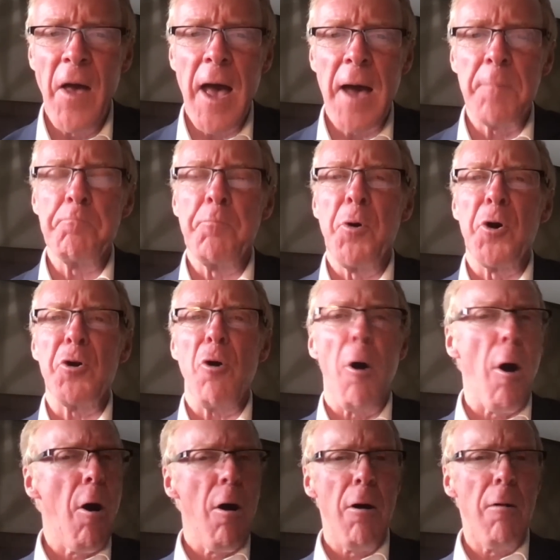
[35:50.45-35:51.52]
and put
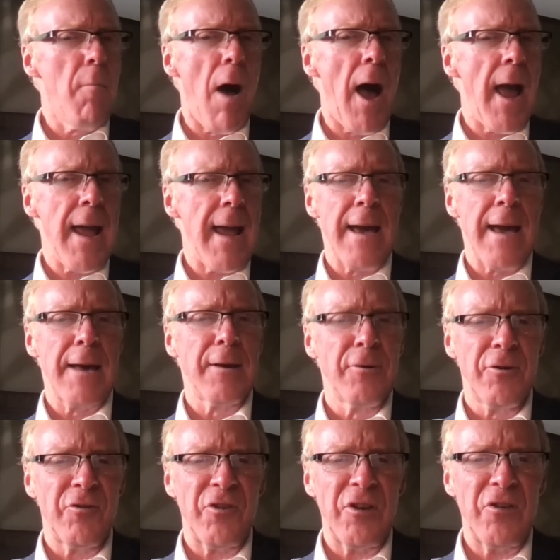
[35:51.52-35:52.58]
all my
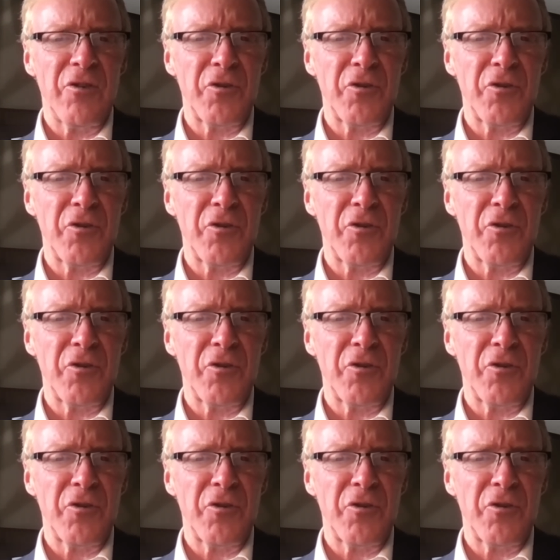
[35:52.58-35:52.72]
energies